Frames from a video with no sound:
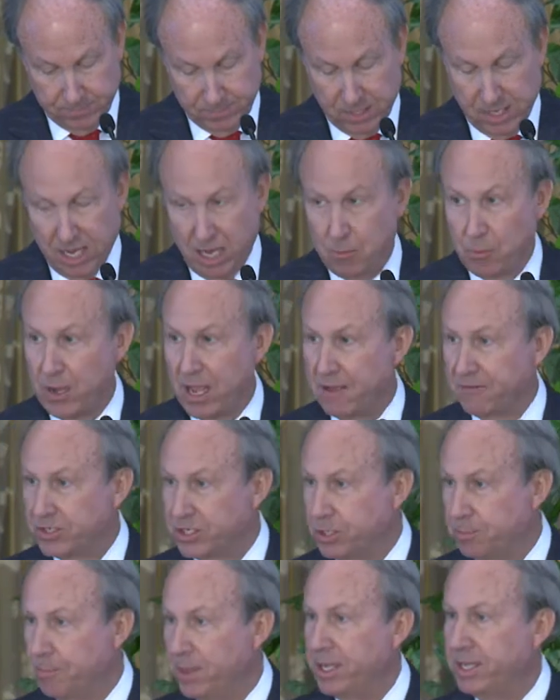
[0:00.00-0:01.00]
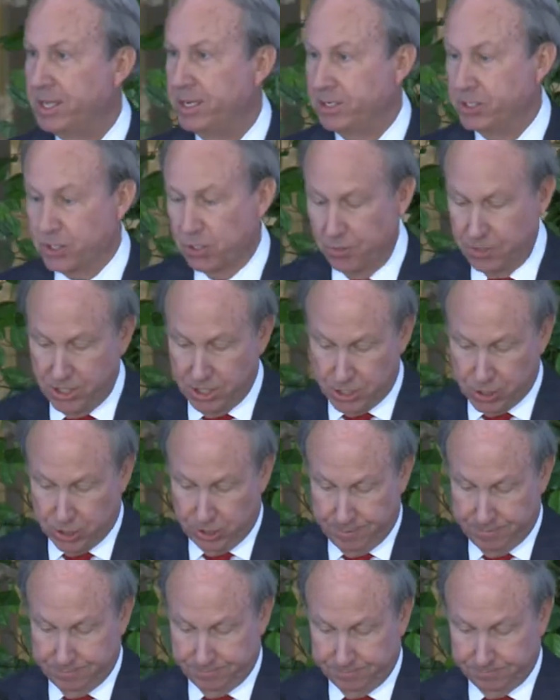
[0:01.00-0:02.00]
And we have a speaking
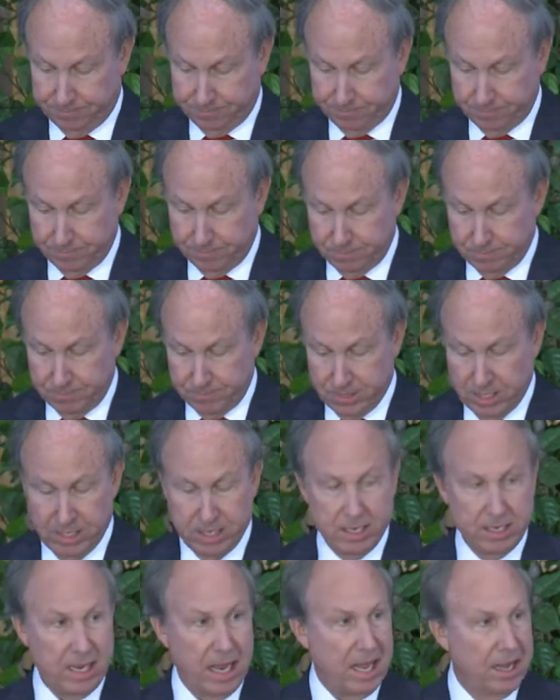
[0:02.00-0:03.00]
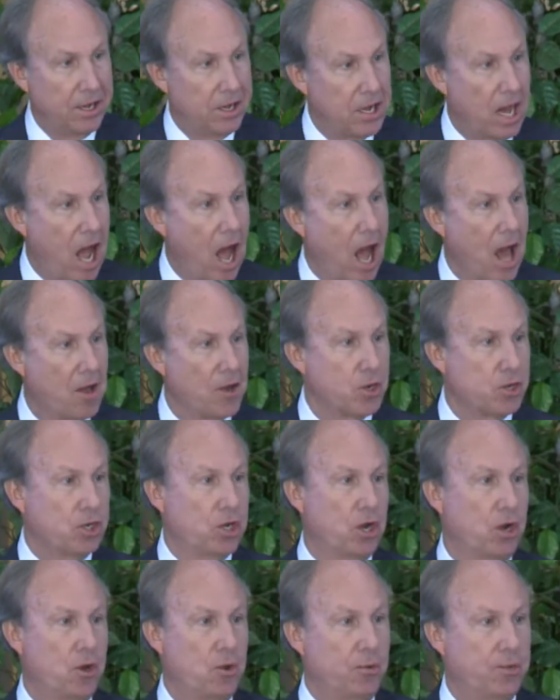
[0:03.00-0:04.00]
tradition and an honor
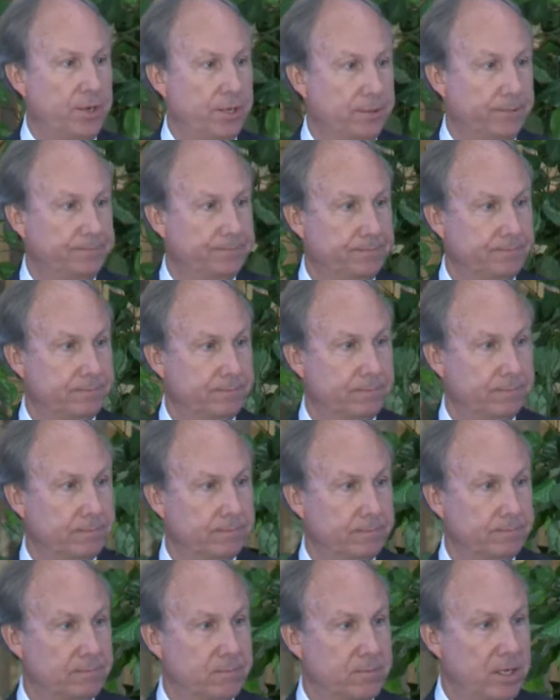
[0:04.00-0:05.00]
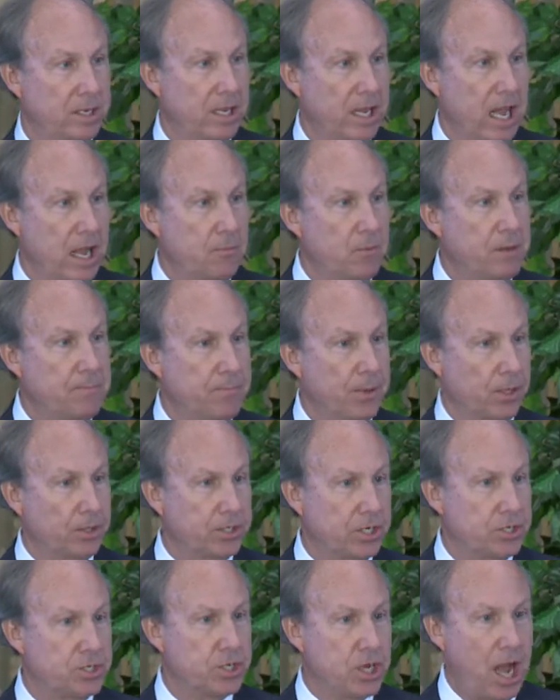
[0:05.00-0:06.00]
code, and we built a
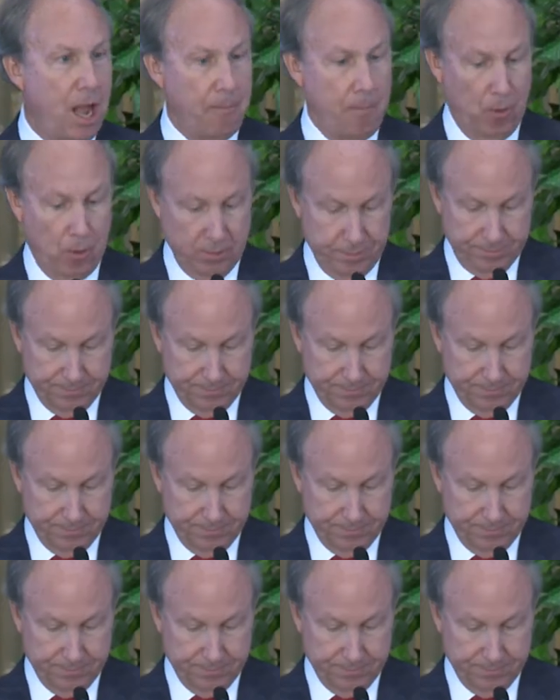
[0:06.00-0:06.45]
chapel.